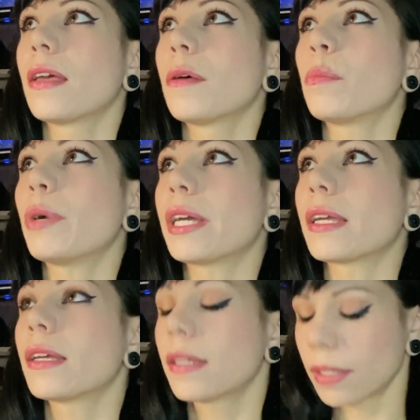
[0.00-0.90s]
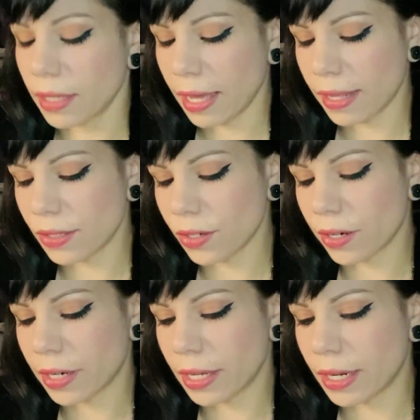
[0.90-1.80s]
But
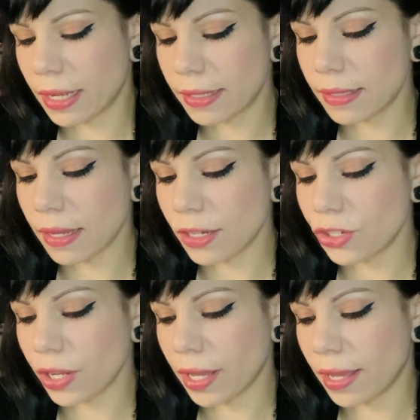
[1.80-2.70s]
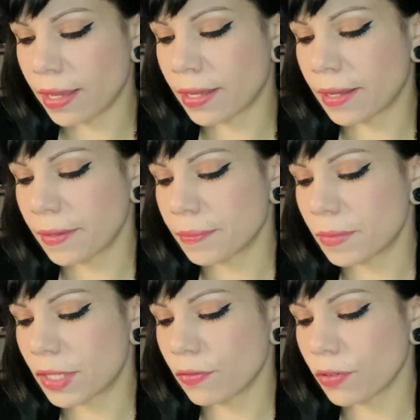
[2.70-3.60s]
Cancer, it is such a
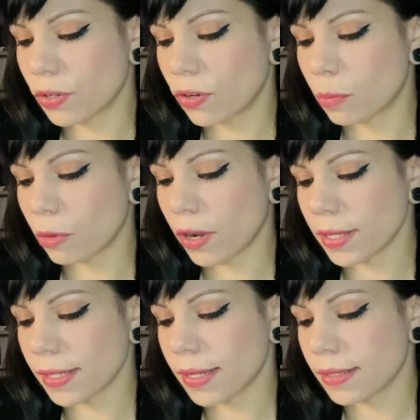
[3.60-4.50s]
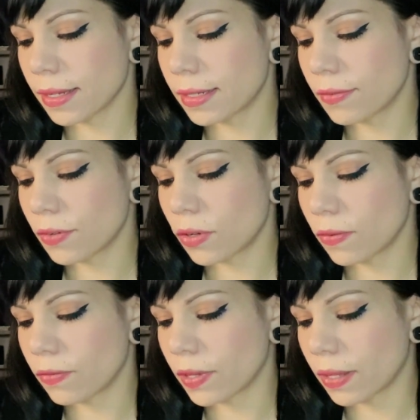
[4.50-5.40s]
difficult process, a
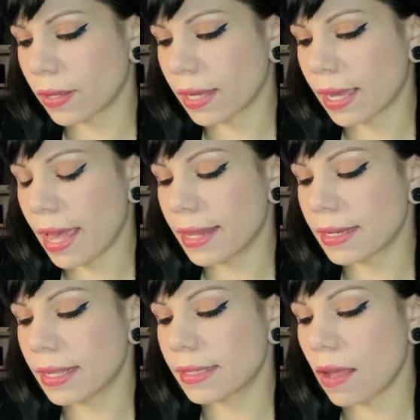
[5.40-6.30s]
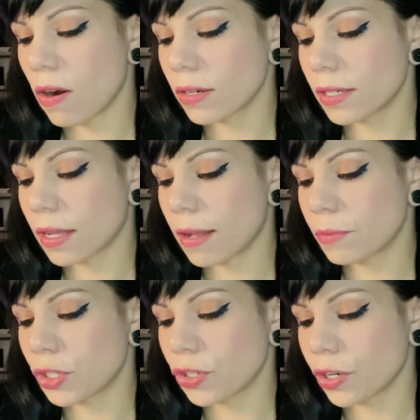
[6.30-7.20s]
difficult feeling, and it's hard to
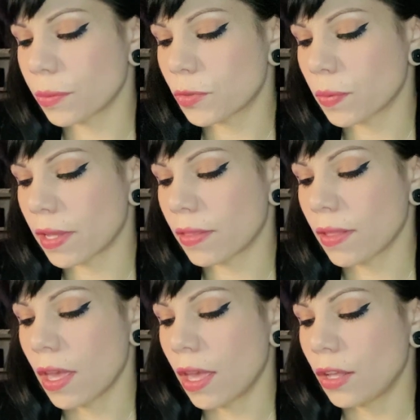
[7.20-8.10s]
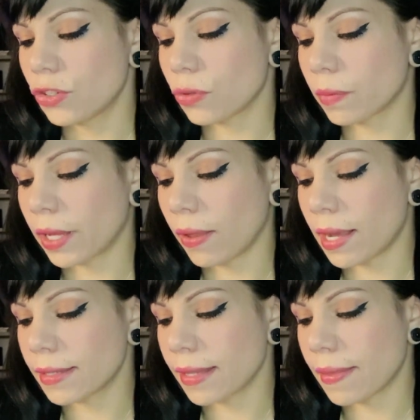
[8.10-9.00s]
come to terms with, to
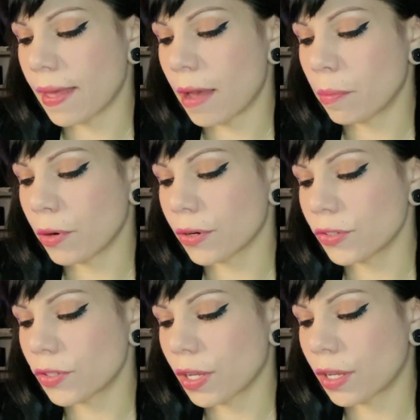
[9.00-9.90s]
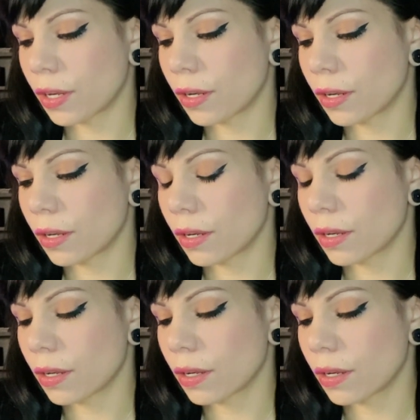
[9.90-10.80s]
realize that that person
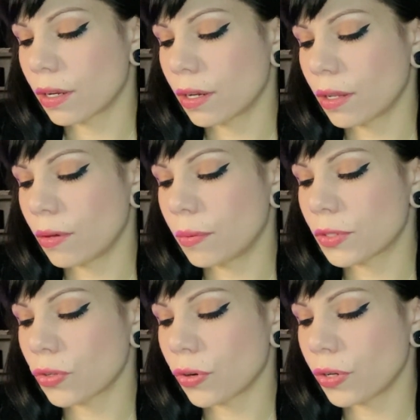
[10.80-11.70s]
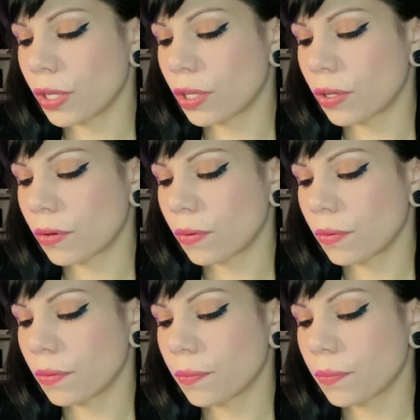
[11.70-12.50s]
who was hurting you